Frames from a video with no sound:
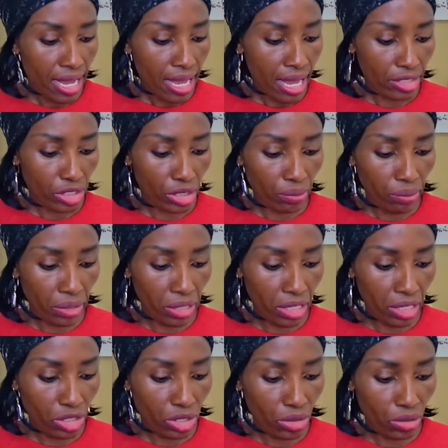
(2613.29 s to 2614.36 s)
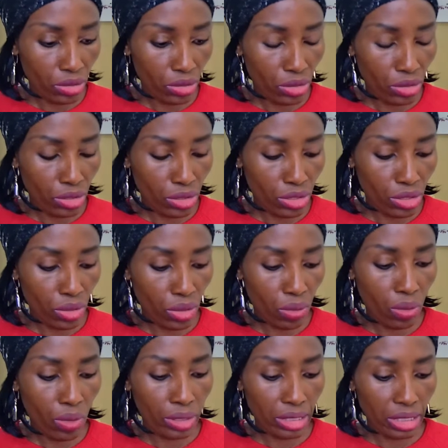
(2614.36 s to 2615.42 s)
And to
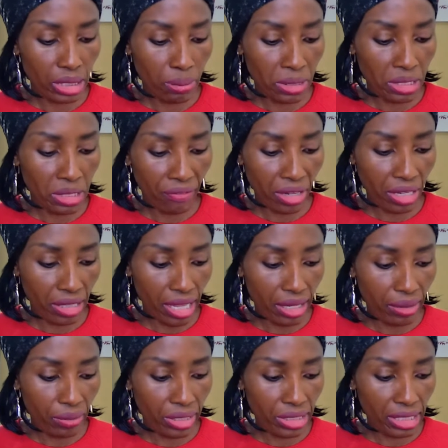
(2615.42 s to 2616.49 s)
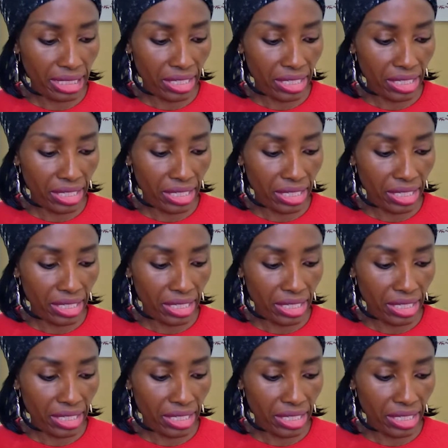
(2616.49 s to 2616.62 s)
quote a specific language,